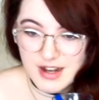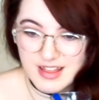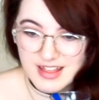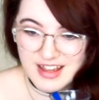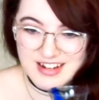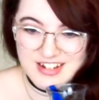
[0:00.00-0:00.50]

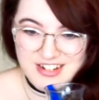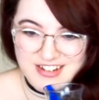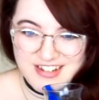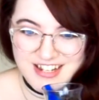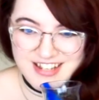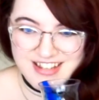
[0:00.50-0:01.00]
Mike
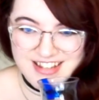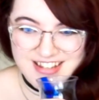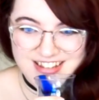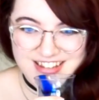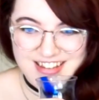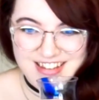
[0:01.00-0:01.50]
Chunchi.
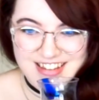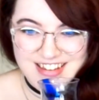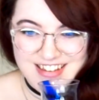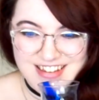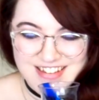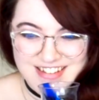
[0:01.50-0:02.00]

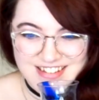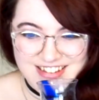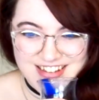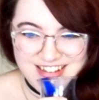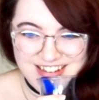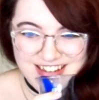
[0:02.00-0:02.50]
Oh,
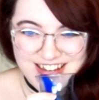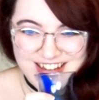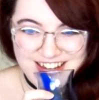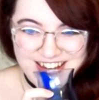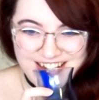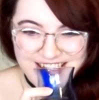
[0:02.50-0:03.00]

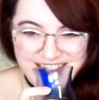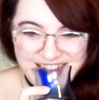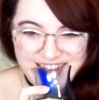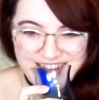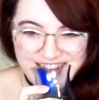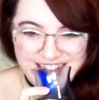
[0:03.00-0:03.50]

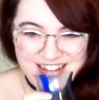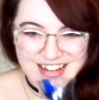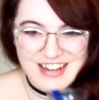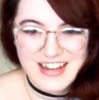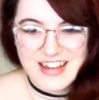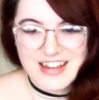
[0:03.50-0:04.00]
Sugar!
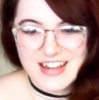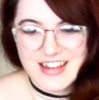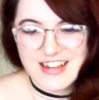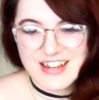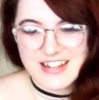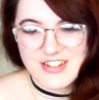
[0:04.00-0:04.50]

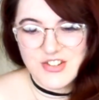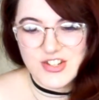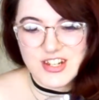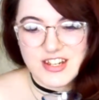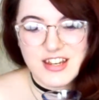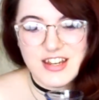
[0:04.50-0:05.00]

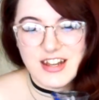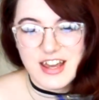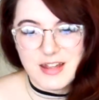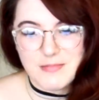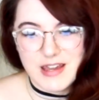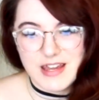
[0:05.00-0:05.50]
Sugar in a
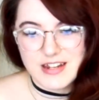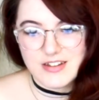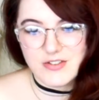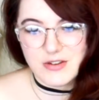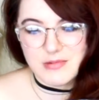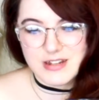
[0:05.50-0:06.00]
headband
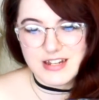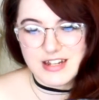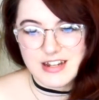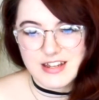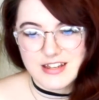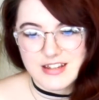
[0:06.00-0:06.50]
or a
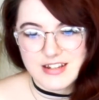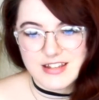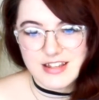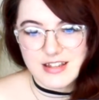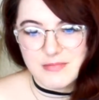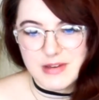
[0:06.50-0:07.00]
bandana is
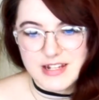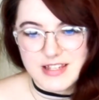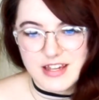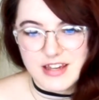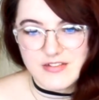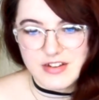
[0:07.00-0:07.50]
like the best
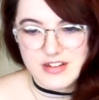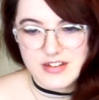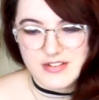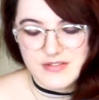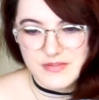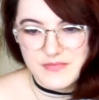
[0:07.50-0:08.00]
thing ever.
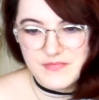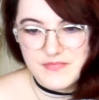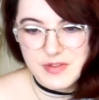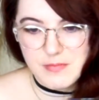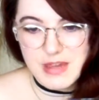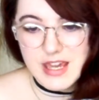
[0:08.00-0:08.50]

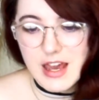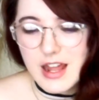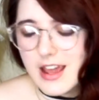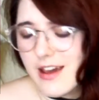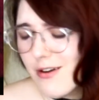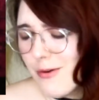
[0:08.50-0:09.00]
Me on
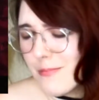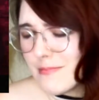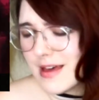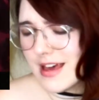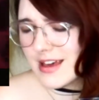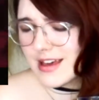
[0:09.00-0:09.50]
it, oh
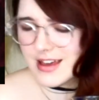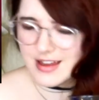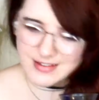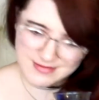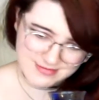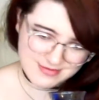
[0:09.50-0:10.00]
my.
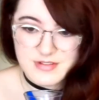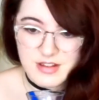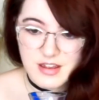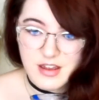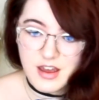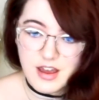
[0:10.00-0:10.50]

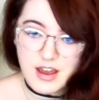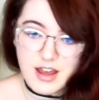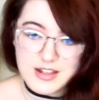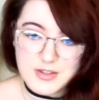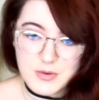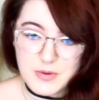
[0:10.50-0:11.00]

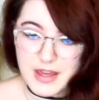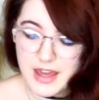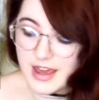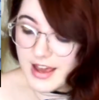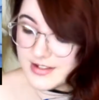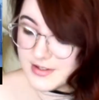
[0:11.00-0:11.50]
I do it.
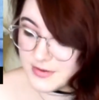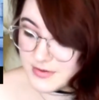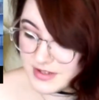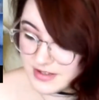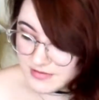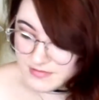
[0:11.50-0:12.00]

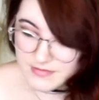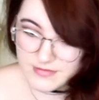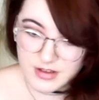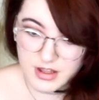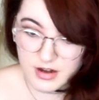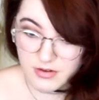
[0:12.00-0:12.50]

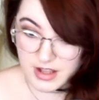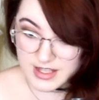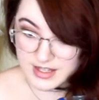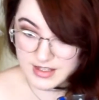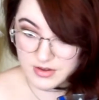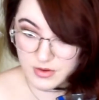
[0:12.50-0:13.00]

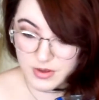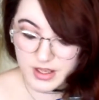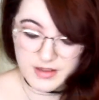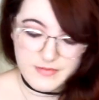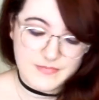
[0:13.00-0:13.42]
Ratatouille.